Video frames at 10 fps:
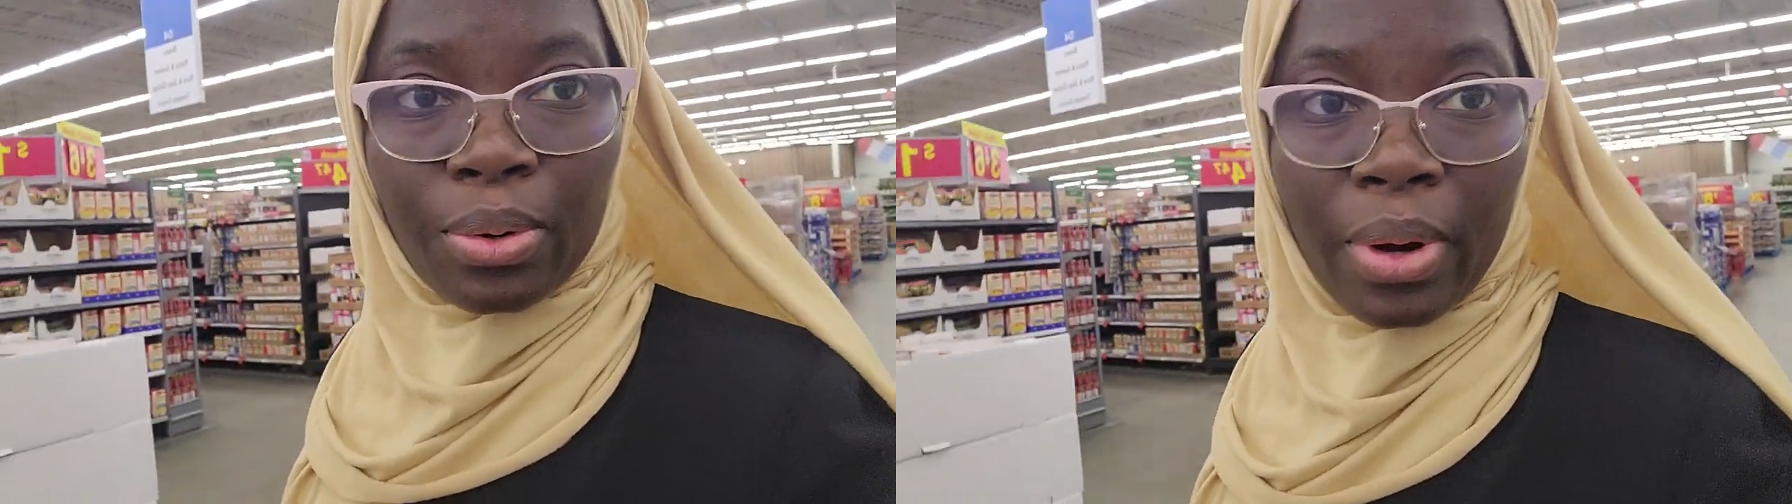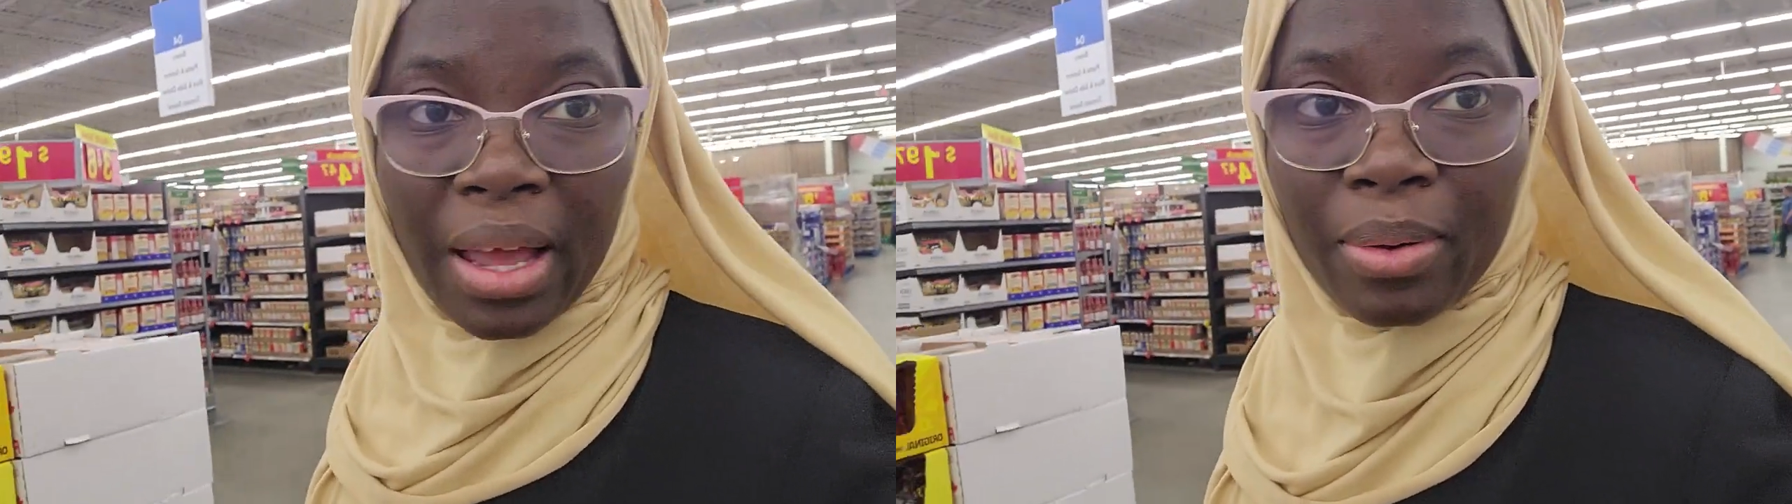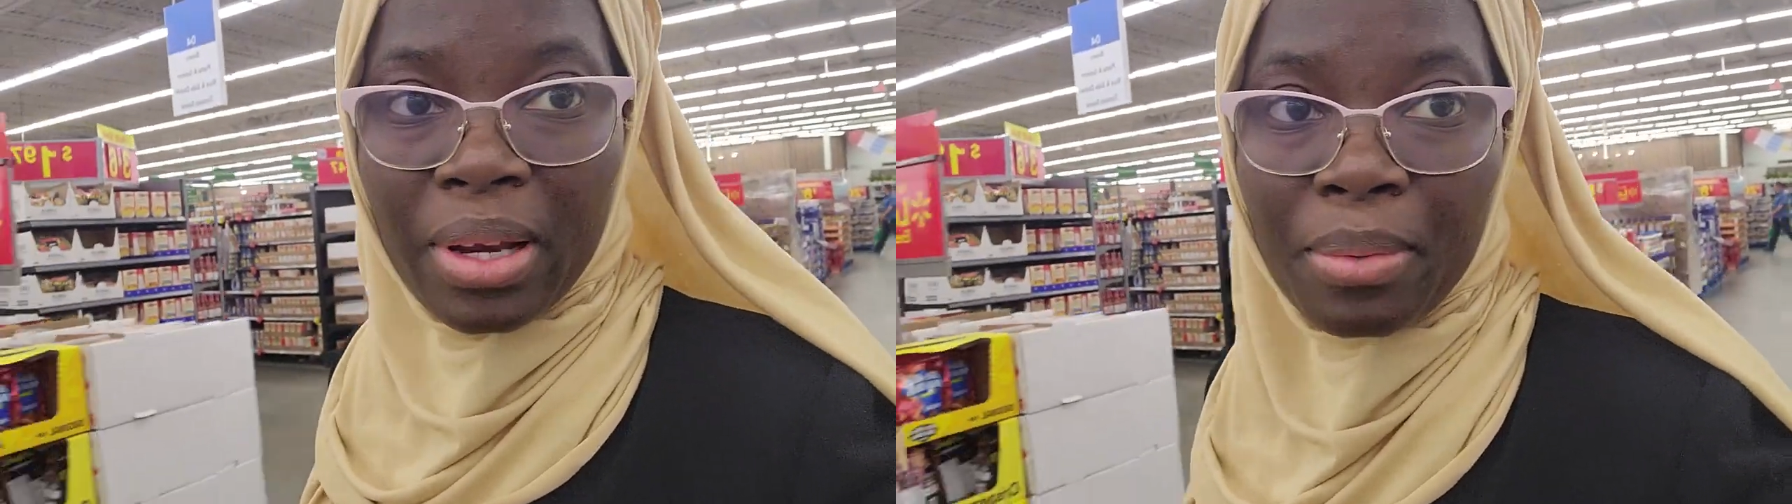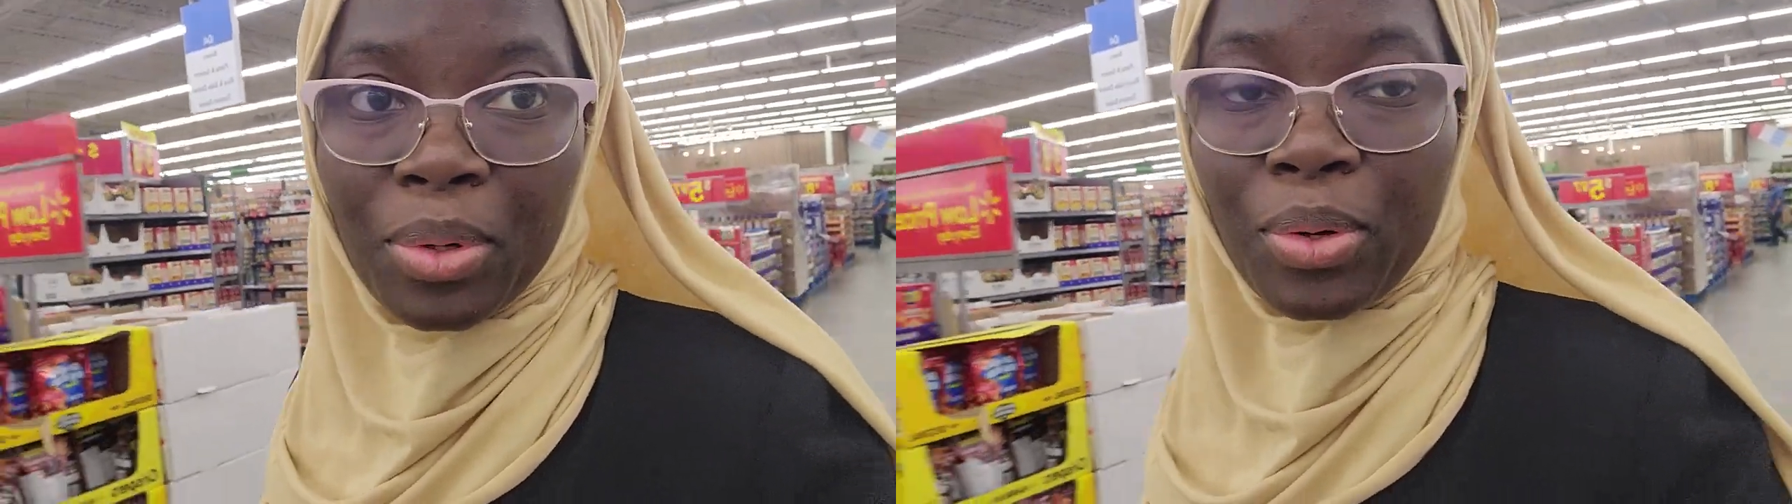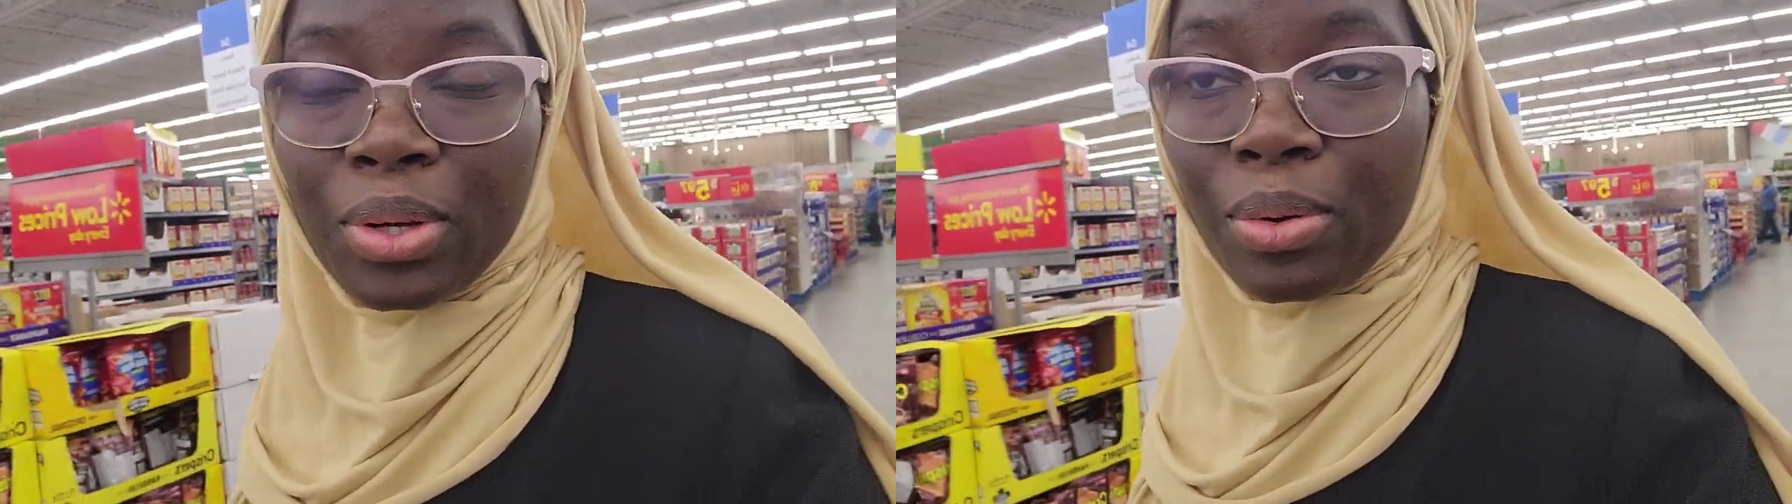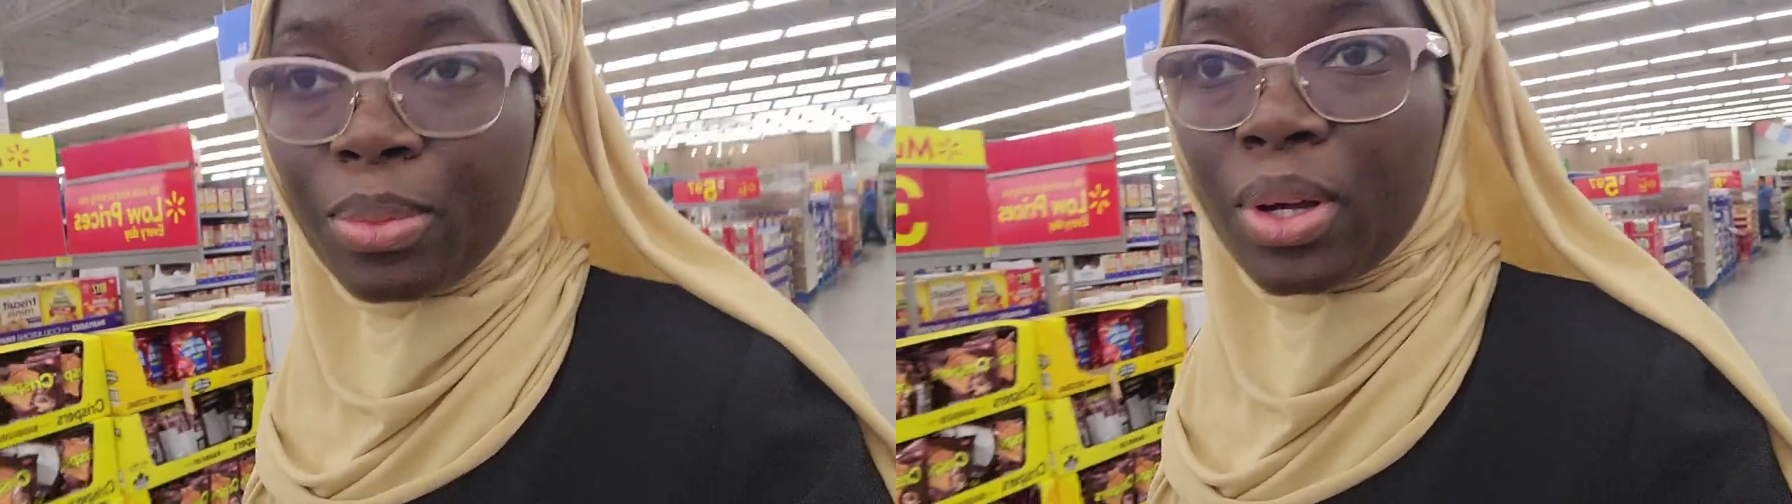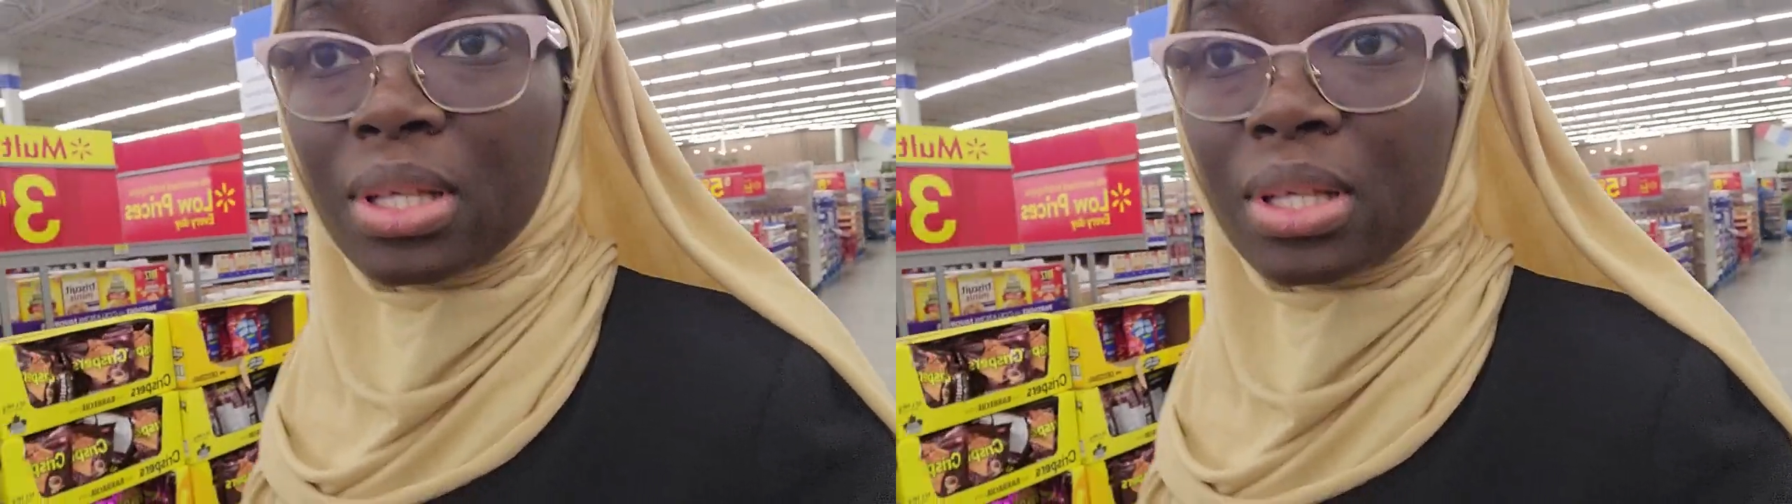cry when I'm going home